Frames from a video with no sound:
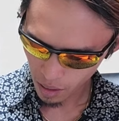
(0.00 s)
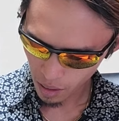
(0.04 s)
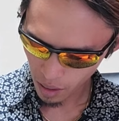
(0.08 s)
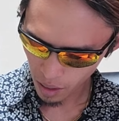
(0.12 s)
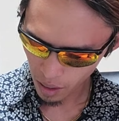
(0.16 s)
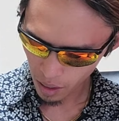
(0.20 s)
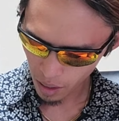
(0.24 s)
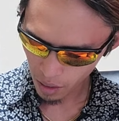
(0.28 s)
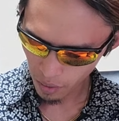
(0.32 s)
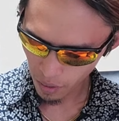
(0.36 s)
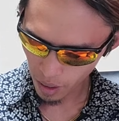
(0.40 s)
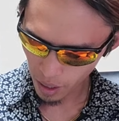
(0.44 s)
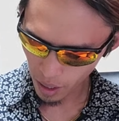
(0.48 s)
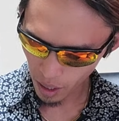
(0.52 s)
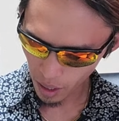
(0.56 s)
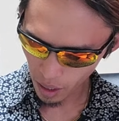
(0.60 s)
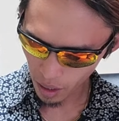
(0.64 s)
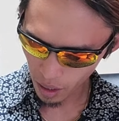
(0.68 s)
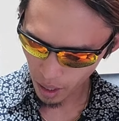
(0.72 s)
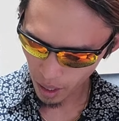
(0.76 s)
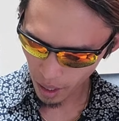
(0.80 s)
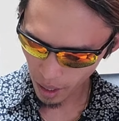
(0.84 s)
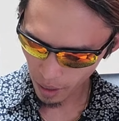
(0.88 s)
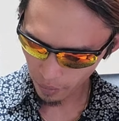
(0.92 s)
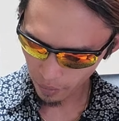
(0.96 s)
Anyway, I'll
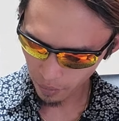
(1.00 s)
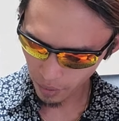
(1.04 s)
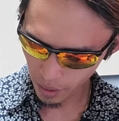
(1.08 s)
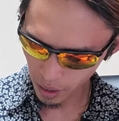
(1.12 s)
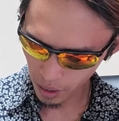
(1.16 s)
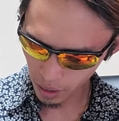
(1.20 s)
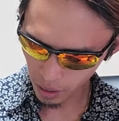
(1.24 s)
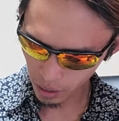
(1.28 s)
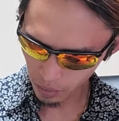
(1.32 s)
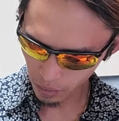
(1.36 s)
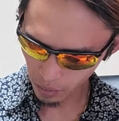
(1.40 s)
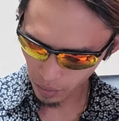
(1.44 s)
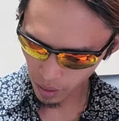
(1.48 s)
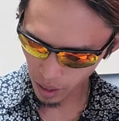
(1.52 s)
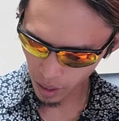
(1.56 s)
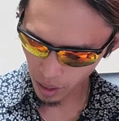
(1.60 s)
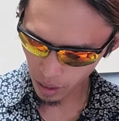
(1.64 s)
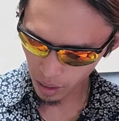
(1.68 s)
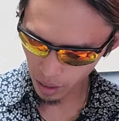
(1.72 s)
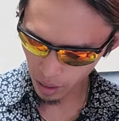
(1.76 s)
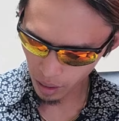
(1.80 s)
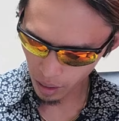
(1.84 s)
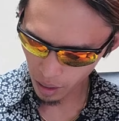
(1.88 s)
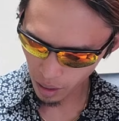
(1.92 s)
have this one.